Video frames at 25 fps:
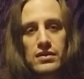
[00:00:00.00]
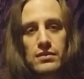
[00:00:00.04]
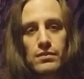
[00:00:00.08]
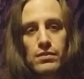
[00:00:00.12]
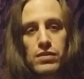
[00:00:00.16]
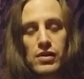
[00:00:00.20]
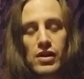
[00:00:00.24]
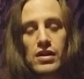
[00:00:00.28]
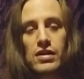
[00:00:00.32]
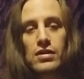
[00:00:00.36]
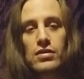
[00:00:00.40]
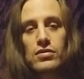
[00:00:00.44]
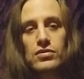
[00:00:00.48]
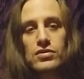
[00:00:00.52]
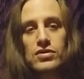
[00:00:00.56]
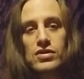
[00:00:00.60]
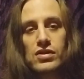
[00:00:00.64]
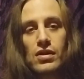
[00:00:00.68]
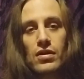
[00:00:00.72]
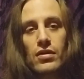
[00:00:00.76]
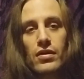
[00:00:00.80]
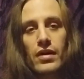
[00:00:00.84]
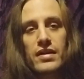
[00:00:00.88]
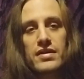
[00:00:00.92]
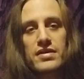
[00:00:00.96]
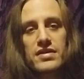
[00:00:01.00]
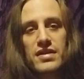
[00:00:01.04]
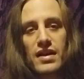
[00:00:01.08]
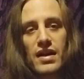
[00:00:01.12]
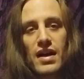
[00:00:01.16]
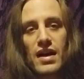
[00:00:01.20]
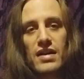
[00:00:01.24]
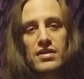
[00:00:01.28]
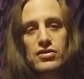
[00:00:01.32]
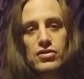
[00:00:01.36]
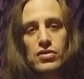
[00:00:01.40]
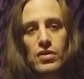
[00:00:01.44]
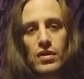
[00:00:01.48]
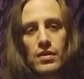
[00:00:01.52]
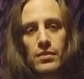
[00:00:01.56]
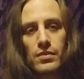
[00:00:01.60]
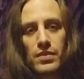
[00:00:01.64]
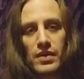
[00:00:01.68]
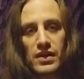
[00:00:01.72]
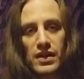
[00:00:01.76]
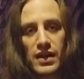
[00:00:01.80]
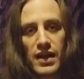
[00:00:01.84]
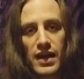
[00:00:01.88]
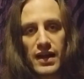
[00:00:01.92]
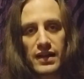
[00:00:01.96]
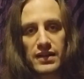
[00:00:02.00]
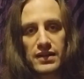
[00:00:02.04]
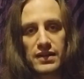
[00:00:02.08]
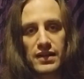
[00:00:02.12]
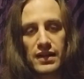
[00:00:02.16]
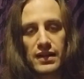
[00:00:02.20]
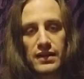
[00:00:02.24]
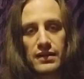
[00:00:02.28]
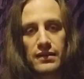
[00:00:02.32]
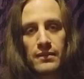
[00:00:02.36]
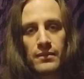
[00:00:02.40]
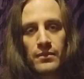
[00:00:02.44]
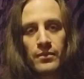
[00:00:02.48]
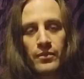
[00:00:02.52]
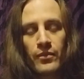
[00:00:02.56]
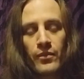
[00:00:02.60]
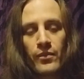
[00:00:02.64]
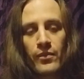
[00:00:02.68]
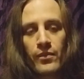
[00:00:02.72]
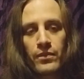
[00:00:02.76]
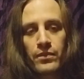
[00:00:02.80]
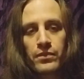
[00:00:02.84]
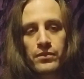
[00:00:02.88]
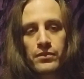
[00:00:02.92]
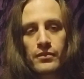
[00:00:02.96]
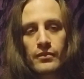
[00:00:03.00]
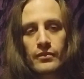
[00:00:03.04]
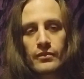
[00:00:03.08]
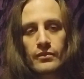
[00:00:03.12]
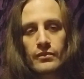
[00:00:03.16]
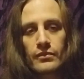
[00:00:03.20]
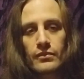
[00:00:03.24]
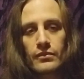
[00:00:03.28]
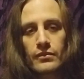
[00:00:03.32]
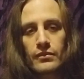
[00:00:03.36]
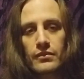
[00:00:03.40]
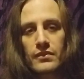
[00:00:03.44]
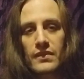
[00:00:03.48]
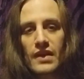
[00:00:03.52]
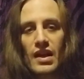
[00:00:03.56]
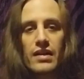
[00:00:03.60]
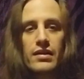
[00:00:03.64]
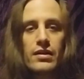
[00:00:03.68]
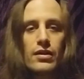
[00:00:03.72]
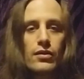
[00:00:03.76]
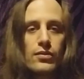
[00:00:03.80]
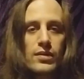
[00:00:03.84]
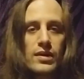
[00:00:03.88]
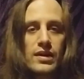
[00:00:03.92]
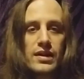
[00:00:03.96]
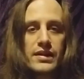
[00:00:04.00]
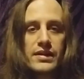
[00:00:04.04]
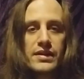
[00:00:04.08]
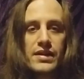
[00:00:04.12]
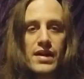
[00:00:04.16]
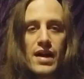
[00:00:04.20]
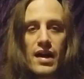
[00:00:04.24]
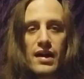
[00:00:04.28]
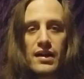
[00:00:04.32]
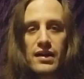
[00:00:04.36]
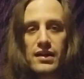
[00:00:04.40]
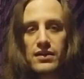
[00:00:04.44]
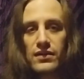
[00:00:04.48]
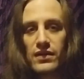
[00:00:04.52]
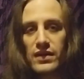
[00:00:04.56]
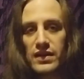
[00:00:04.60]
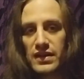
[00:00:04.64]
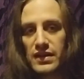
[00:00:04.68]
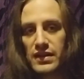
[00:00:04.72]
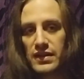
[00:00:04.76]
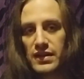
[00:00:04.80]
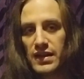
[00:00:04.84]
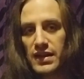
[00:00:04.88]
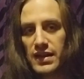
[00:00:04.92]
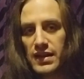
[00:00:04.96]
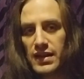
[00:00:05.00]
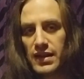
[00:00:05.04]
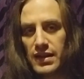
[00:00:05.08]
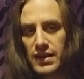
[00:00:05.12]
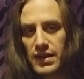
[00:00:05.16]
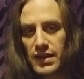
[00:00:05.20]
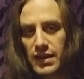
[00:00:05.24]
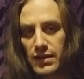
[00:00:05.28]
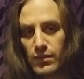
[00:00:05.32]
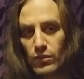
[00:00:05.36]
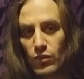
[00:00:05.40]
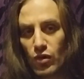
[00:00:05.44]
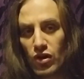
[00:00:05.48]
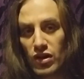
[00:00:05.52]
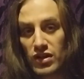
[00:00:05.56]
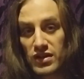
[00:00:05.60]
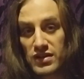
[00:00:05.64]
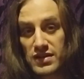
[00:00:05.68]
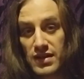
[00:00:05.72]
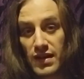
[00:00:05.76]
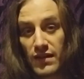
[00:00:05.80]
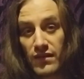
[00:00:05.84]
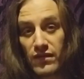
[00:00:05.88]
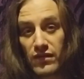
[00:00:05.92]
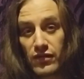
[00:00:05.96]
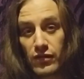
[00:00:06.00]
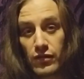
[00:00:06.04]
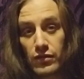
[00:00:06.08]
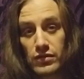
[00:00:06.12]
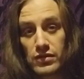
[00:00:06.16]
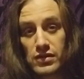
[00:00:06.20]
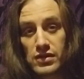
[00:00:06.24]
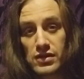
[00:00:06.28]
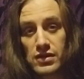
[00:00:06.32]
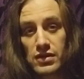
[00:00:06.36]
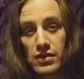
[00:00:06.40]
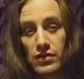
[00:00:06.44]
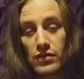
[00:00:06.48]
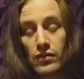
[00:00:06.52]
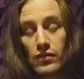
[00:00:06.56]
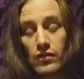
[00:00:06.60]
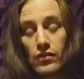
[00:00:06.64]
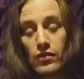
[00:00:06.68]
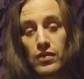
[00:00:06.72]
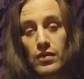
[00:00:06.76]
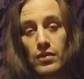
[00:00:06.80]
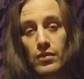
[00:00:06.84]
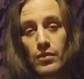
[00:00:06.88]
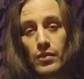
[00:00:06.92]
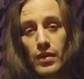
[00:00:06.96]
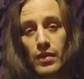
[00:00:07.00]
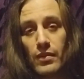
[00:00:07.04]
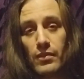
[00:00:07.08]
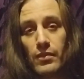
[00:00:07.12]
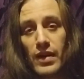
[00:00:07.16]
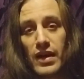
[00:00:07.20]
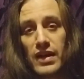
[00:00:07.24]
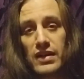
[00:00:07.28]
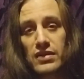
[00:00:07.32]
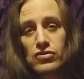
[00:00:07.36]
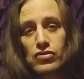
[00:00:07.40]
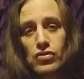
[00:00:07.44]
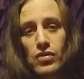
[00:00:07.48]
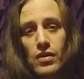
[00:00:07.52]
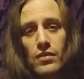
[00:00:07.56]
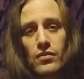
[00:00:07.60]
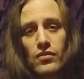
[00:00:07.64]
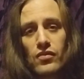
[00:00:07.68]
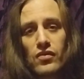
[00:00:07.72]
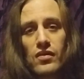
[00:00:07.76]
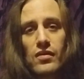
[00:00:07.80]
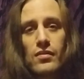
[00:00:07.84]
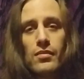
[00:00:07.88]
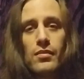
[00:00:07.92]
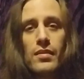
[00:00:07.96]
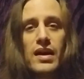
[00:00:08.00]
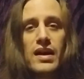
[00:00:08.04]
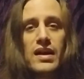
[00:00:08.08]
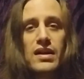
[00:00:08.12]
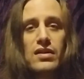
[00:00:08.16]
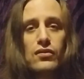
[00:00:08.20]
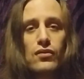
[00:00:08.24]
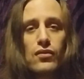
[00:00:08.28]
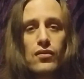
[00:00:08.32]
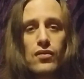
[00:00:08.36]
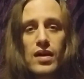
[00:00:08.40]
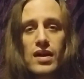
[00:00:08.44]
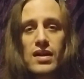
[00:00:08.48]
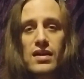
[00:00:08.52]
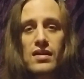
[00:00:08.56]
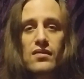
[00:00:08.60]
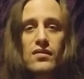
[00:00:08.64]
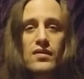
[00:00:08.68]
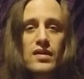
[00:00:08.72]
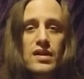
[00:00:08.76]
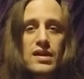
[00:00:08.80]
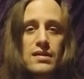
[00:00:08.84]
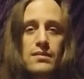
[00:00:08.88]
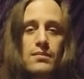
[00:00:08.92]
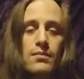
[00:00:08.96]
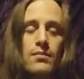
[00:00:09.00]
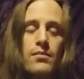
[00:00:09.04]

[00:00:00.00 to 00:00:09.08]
political slogans that got Trump elected. They're really not even needed anymore, except to make Trump remain relevant.